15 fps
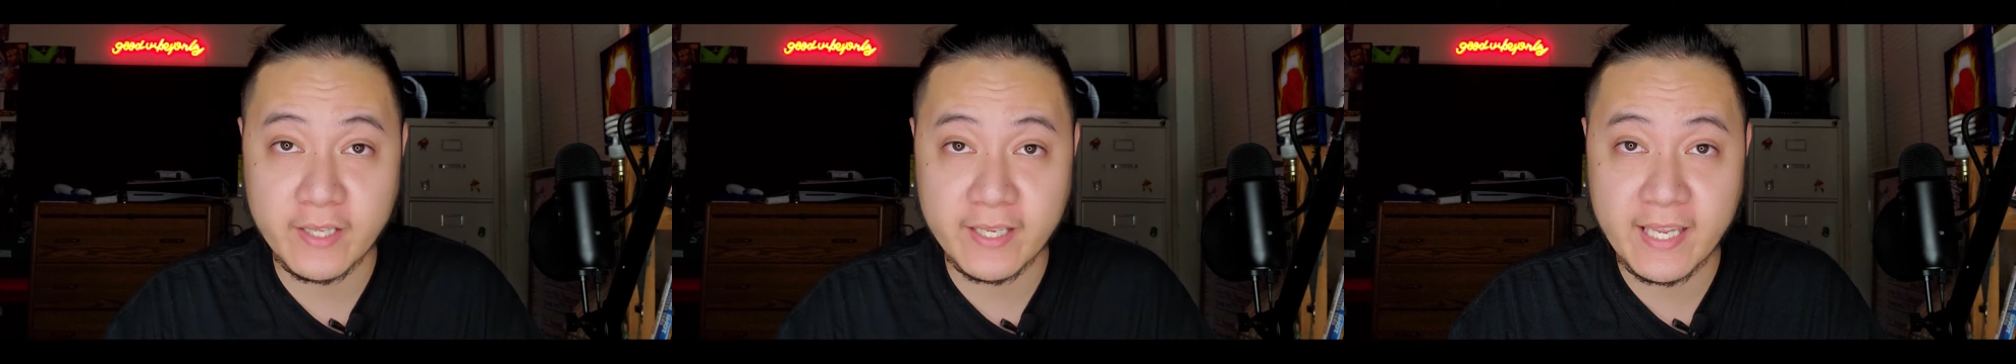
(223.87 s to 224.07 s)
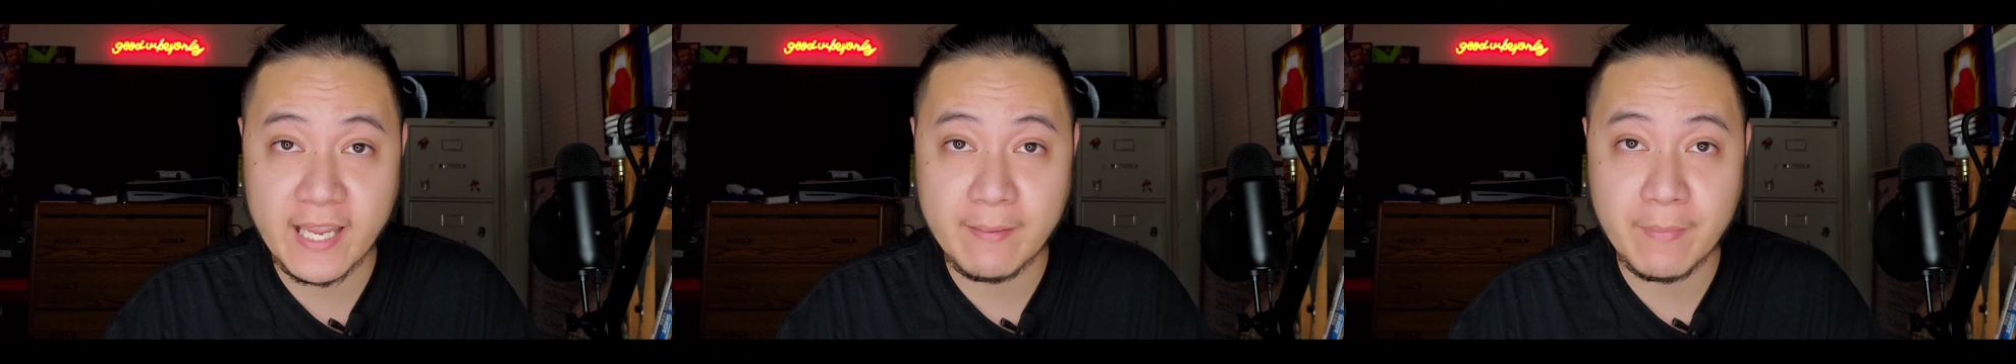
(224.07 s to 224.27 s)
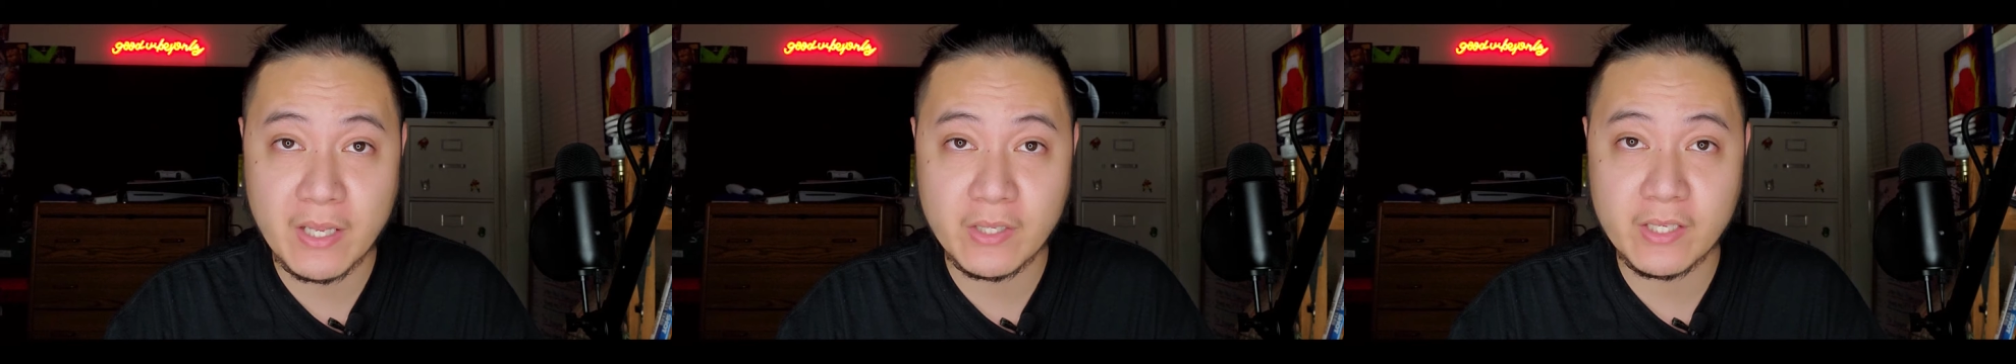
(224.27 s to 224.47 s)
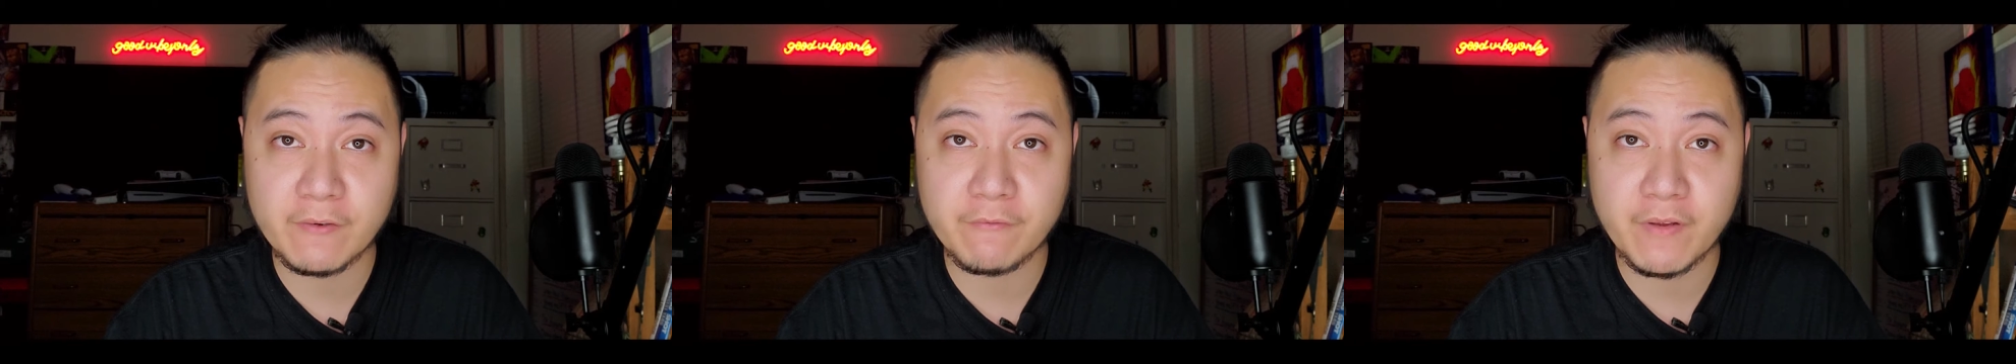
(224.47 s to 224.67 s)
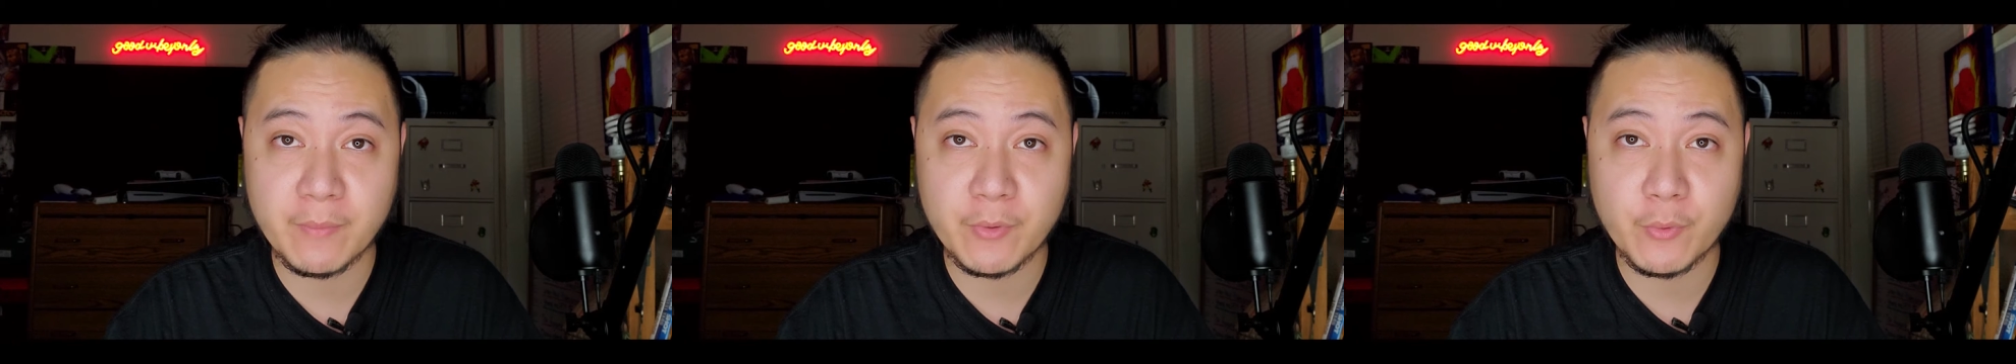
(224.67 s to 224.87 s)
that came out
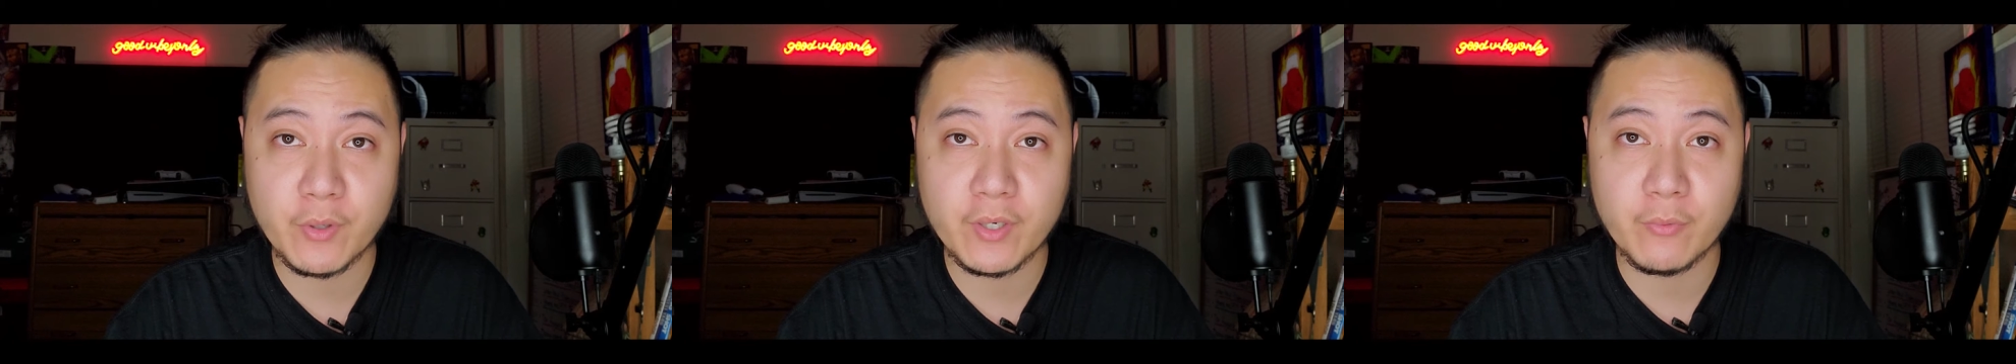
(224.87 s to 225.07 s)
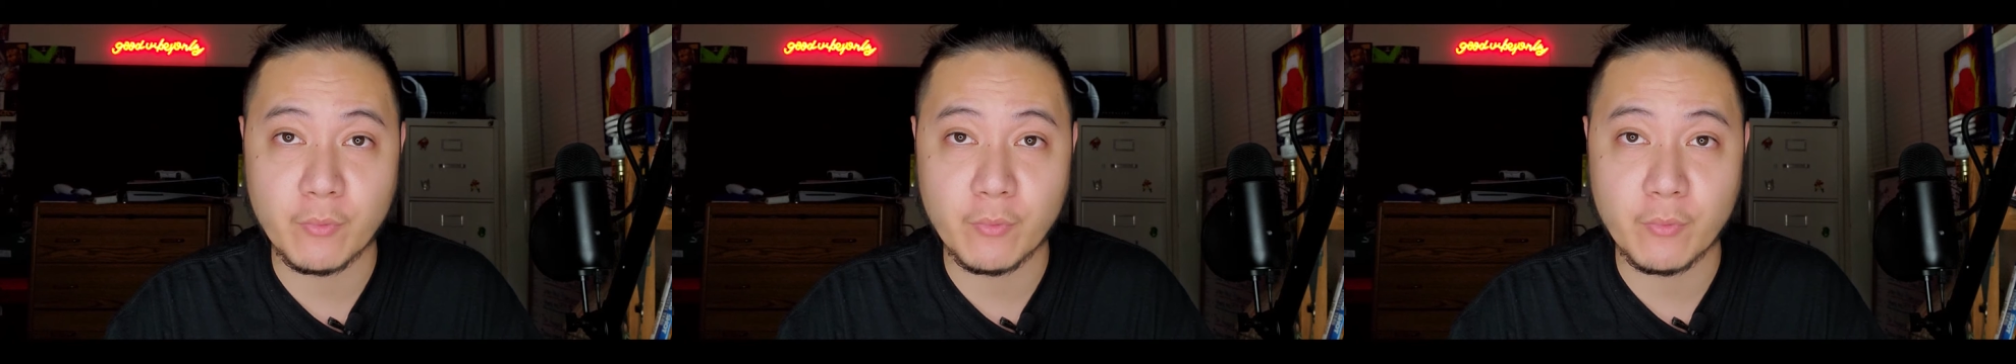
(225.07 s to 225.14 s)
in February,